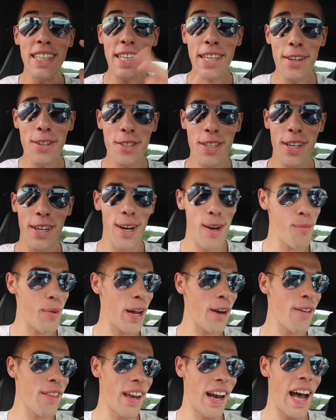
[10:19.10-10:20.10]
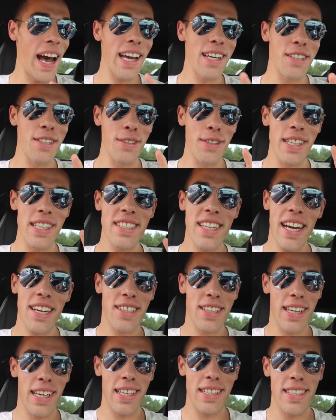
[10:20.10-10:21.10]
he knows the car better than I do, he's
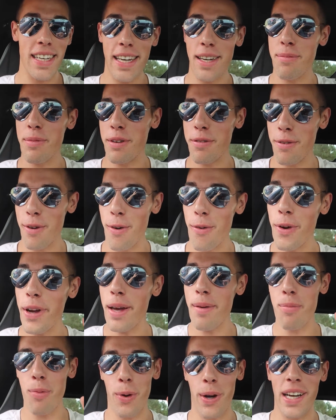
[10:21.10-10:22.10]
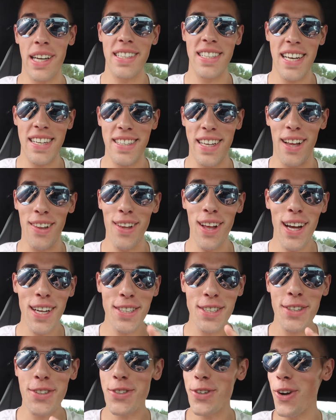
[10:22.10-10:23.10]
actually gonna take me for a rip. We're gonna test out
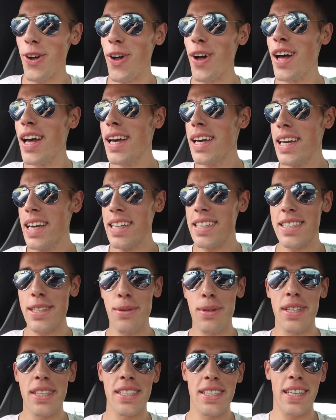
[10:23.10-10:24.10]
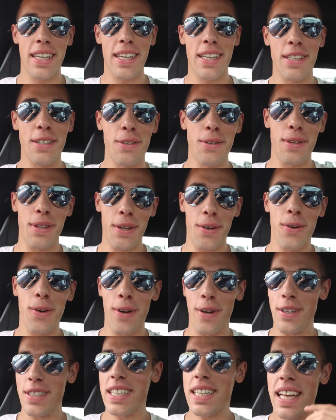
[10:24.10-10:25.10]
launch control and see what this thing can do in the
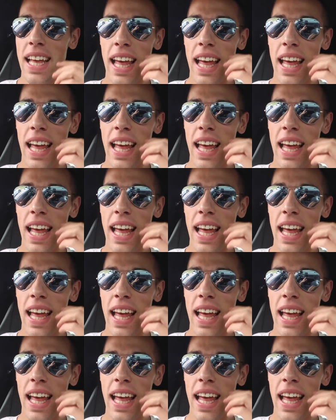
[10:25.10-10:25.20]
corners.